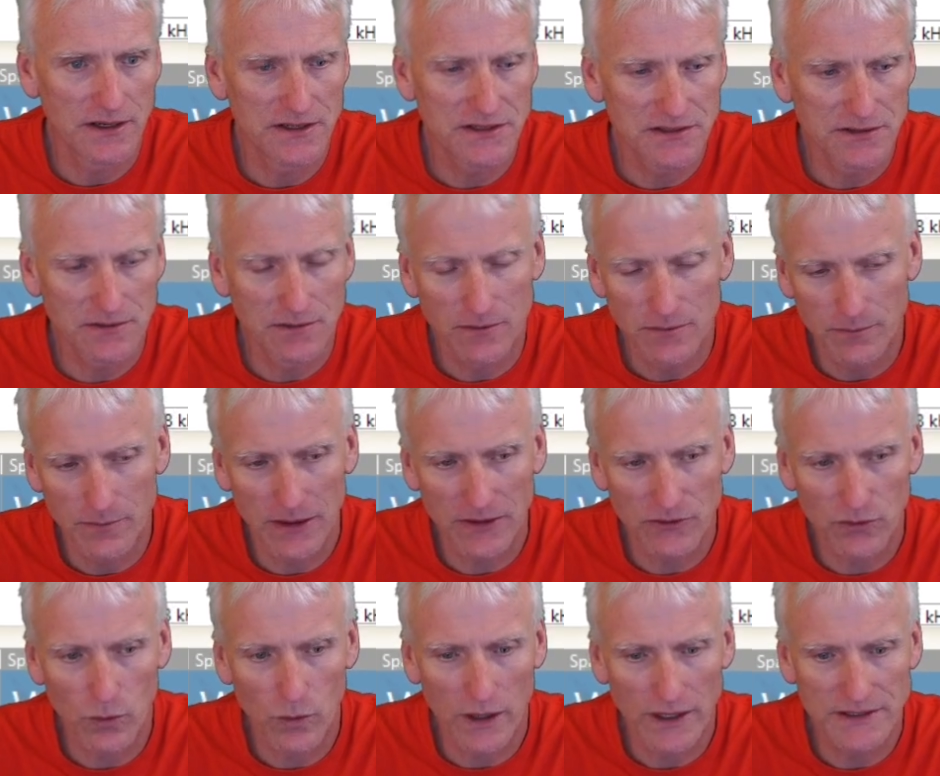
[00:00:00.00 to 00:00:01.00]
is
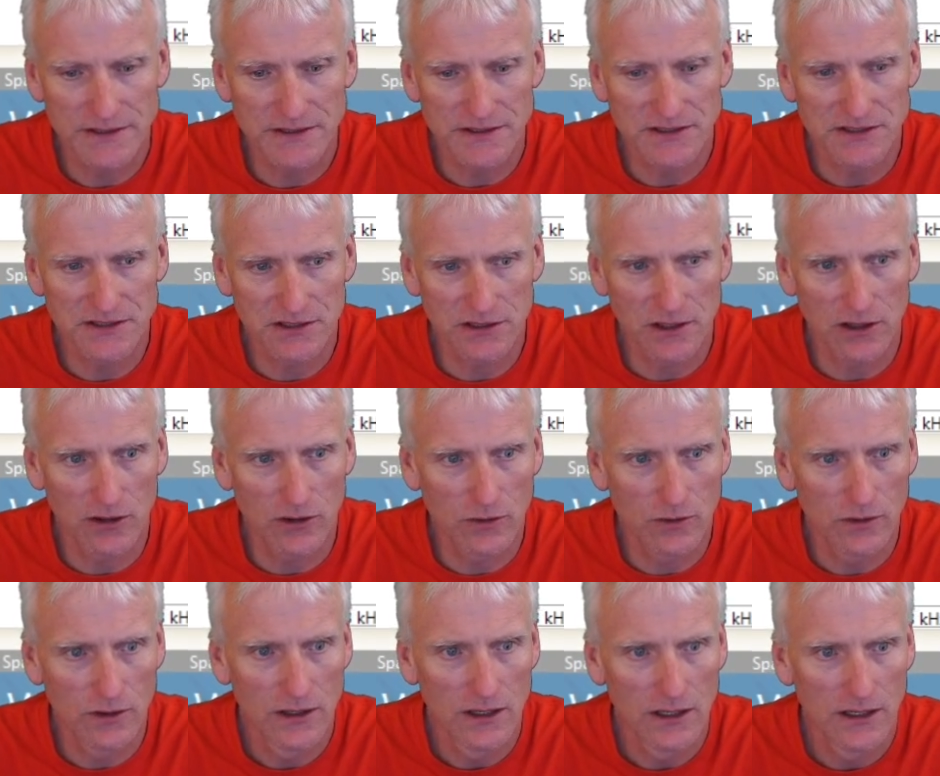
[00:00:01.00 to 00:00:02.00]
about twice as
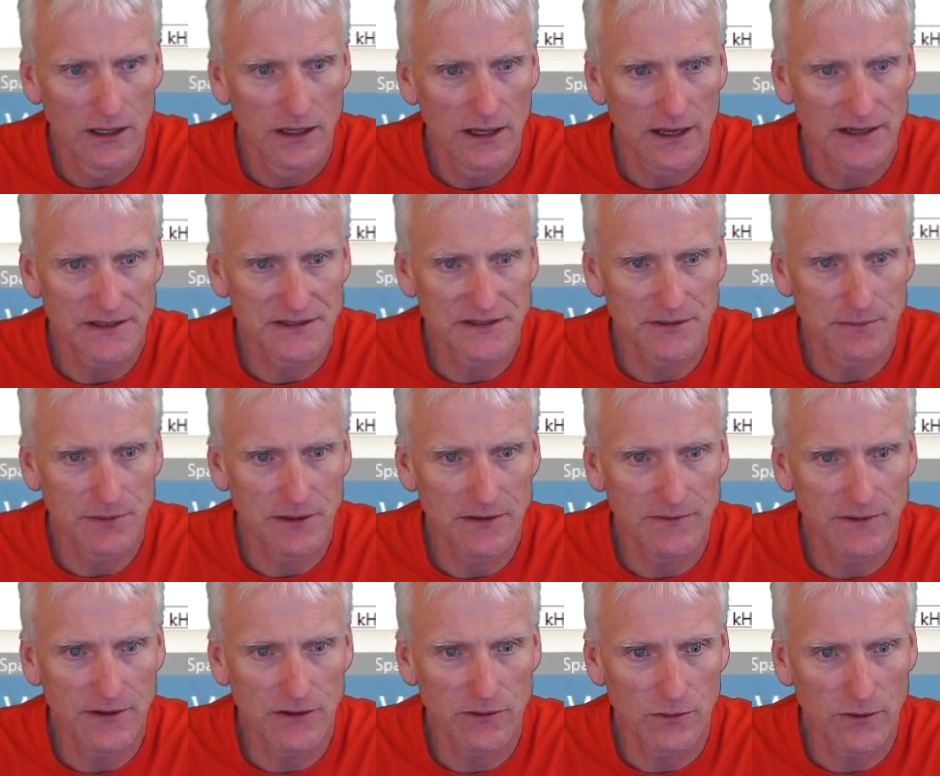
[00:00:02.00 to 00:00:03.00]
slow as the
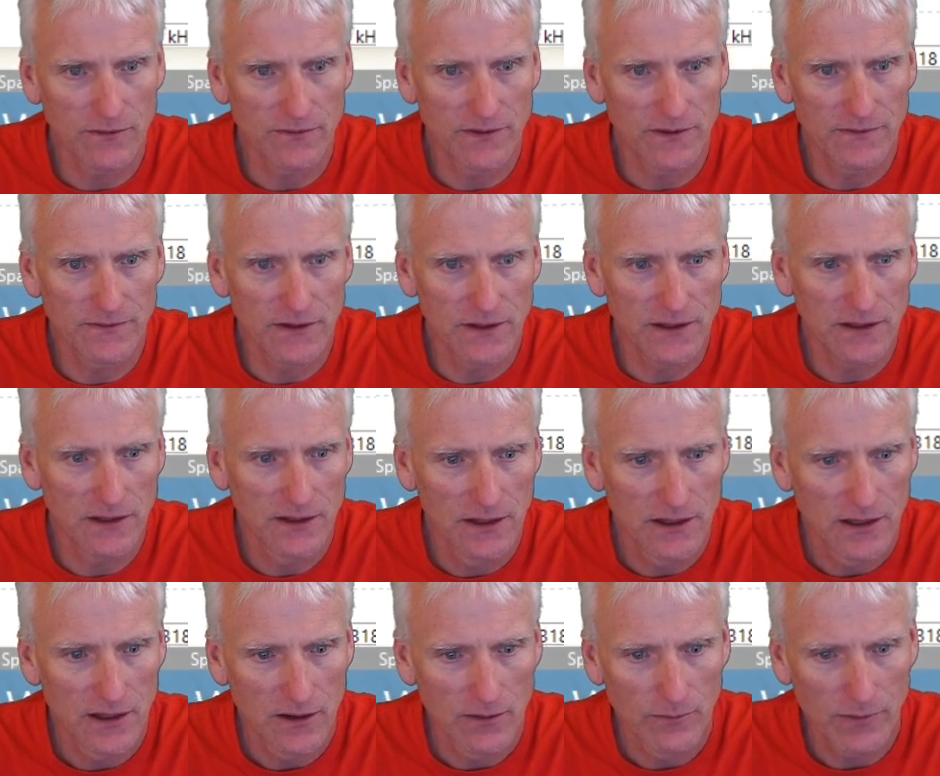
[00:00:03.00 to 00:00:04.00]
PV350,
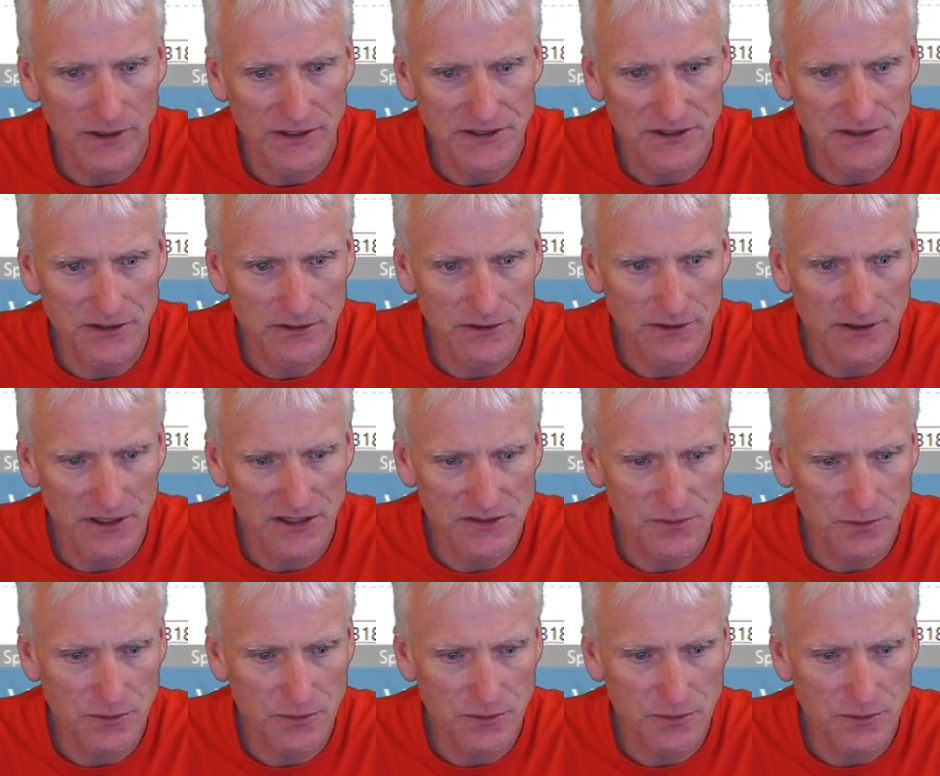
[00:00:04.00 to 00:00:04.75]
but it still does